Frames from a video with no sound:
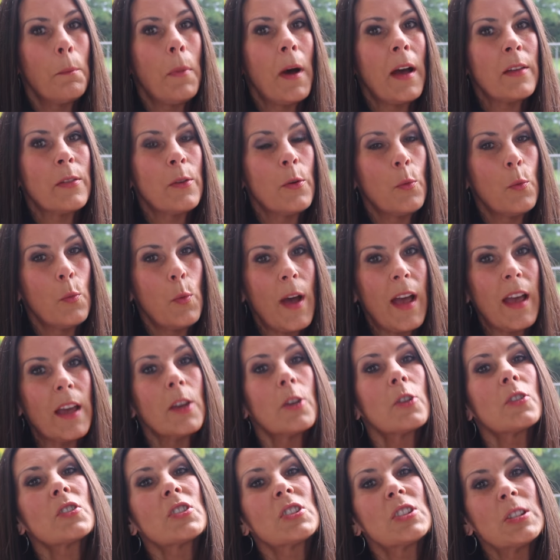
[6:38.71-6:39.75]
by the way
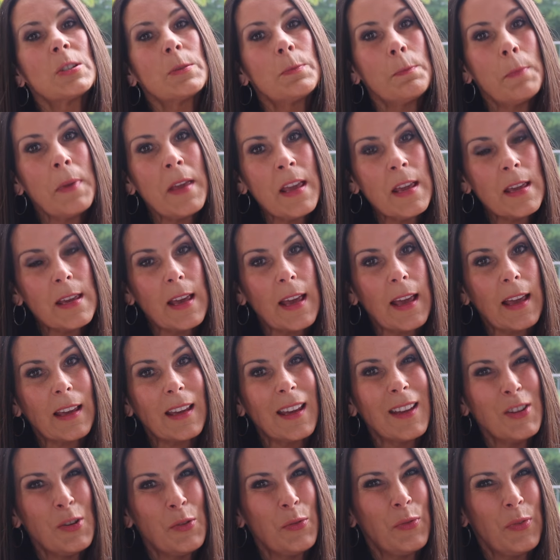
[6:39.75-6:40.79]
you're speaking.
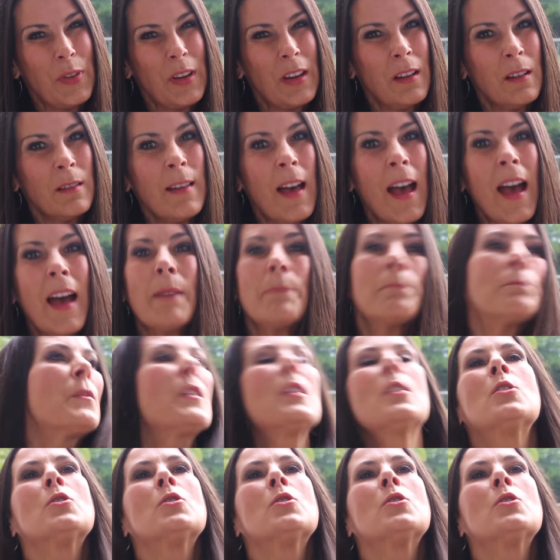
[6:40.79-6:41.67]
Can you feel that?